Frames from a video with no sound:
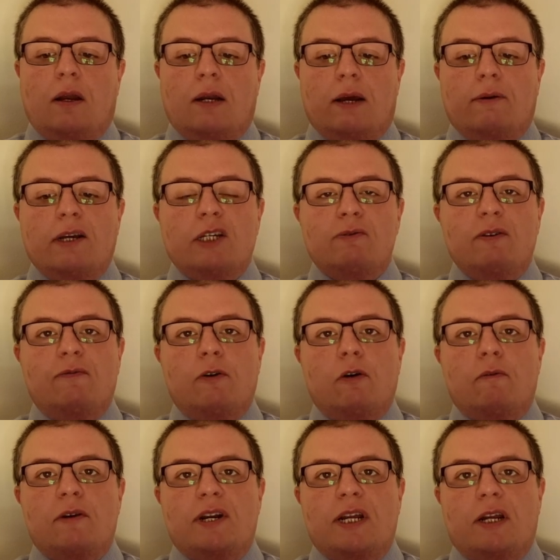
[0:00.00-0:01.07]
Now, as we've
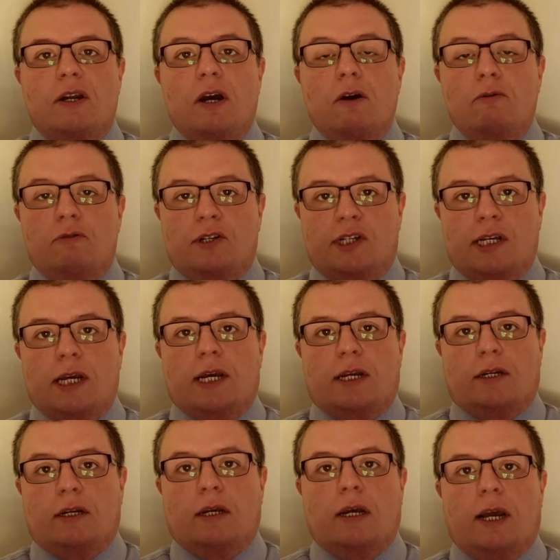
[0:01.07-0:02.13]
already
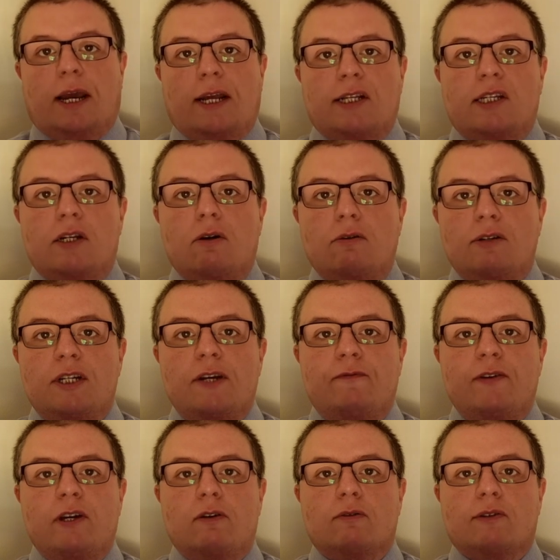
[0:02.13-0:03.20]
noted, it's not
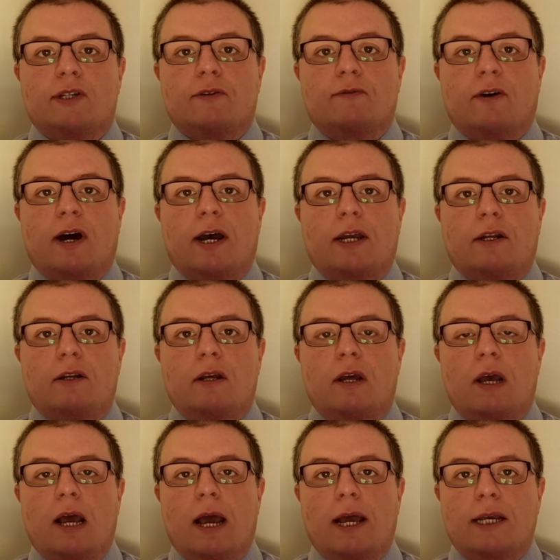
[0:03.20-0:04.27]
difficult to find
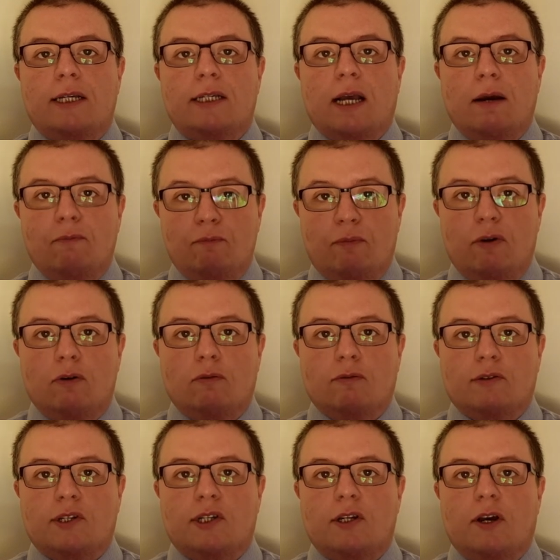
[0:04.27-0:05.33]

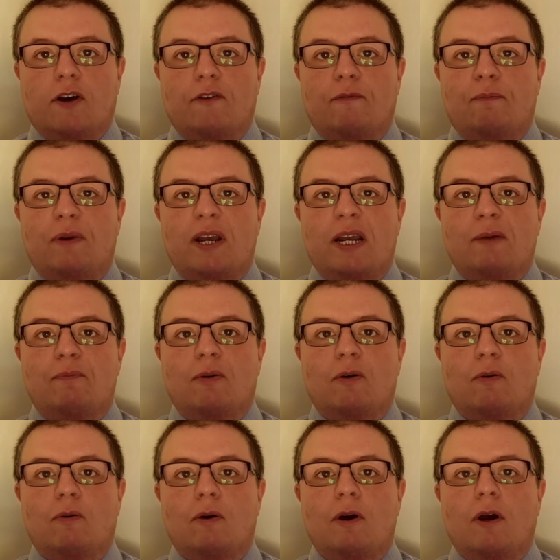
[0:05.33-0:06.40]
examples of
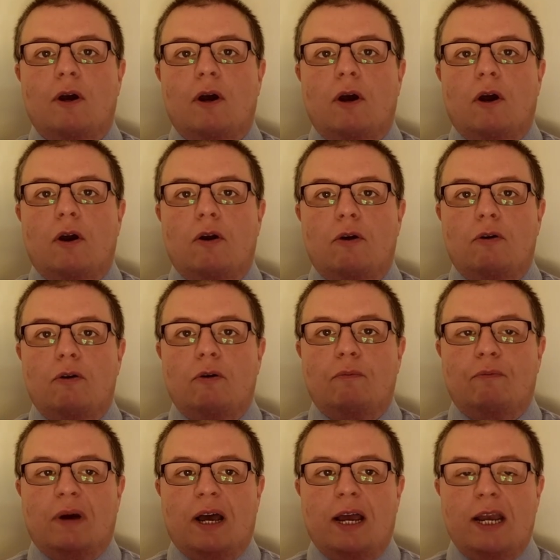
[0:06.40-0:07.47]
people who
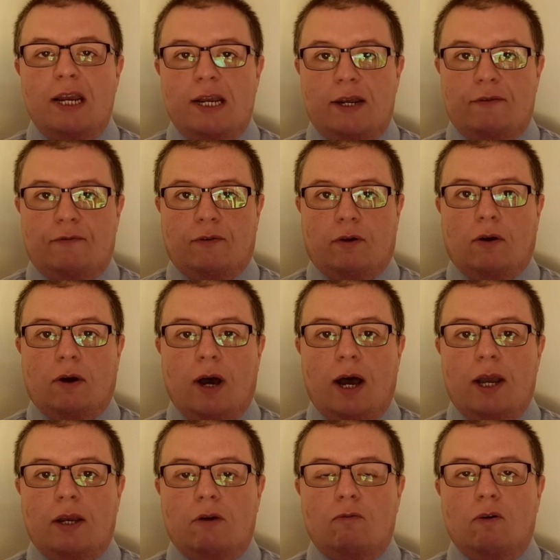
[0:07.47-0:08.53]
behave
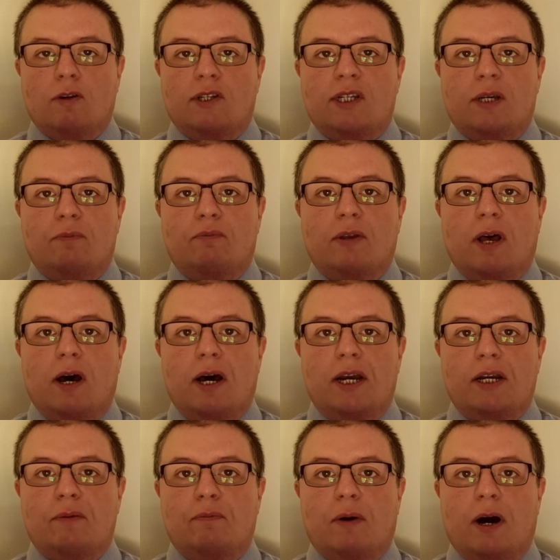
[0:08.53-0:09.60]
like what's
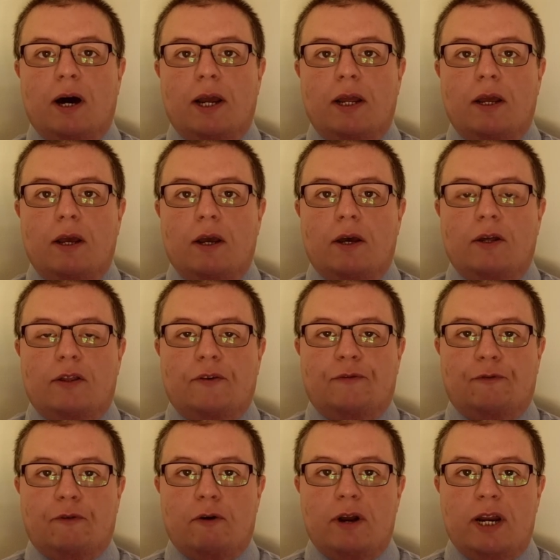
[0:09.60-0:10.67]
implied by the
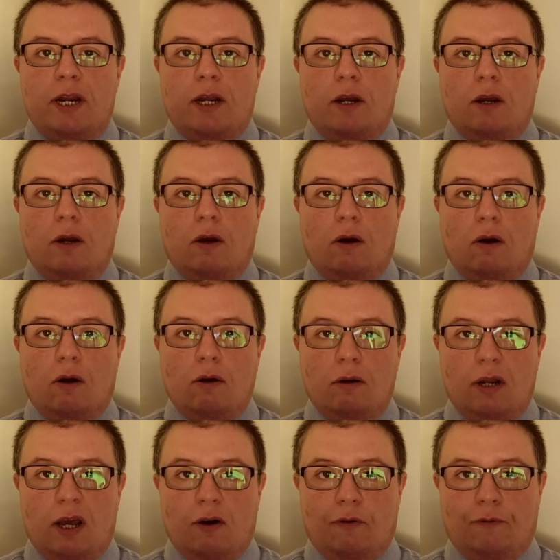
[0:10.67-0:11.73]
three
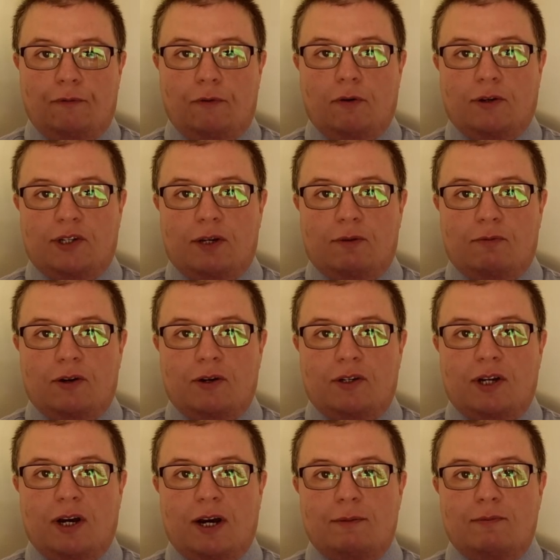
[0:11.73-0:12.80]
unhelpful, as it were,
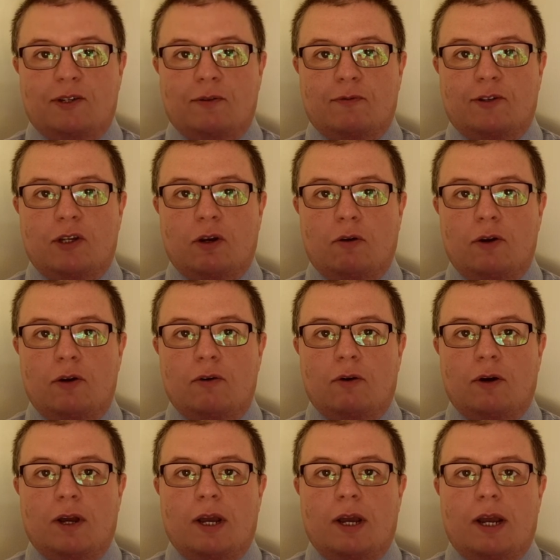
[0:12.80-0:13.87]
types of
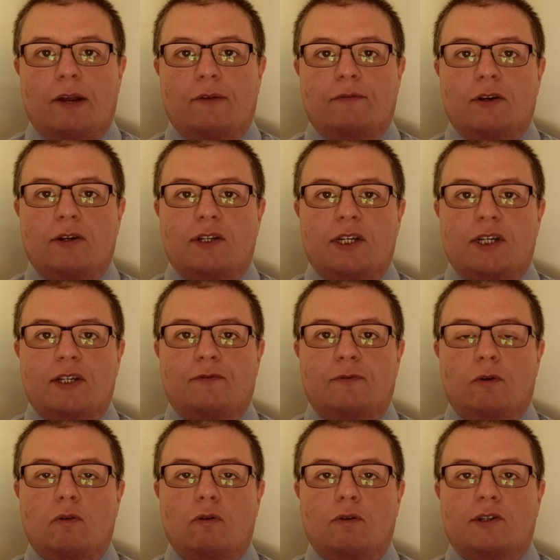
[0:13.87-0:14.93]
soil in verses
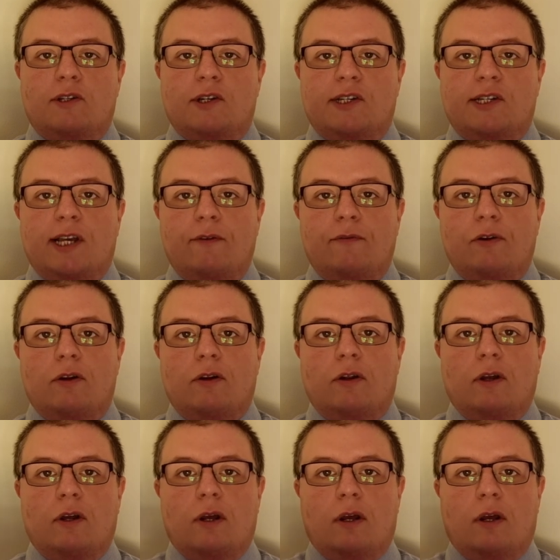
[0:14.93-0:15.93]
4 to 7.